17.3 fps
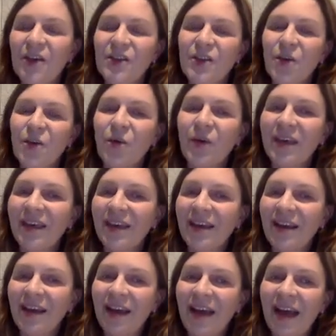So
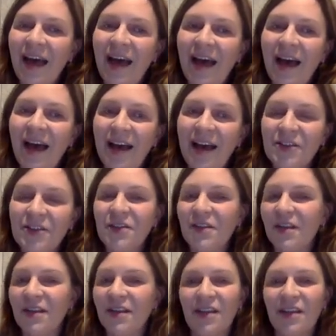here uh, it's
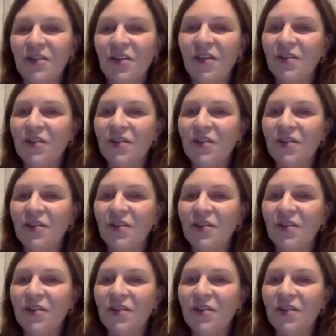it,